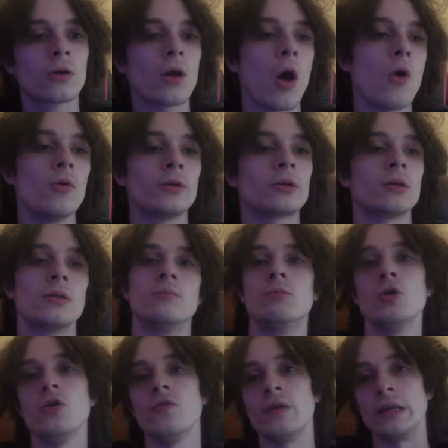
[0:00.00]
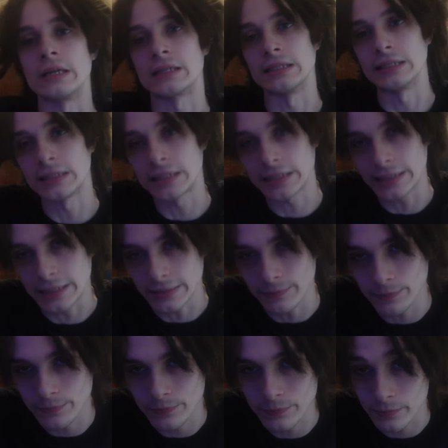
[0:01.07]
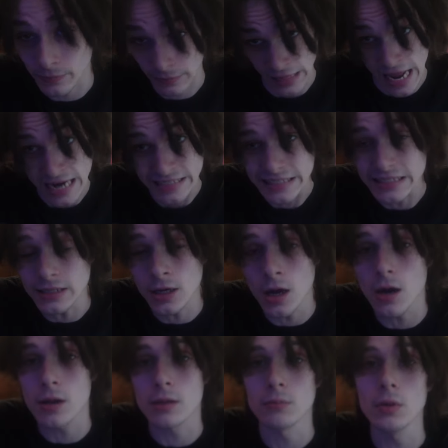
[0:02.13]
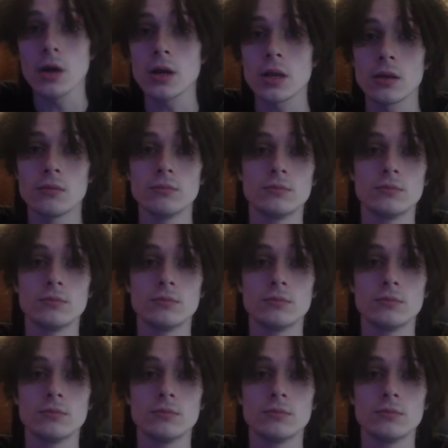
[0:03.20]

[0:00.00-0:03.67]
going to the movies and shit, that shit costs money.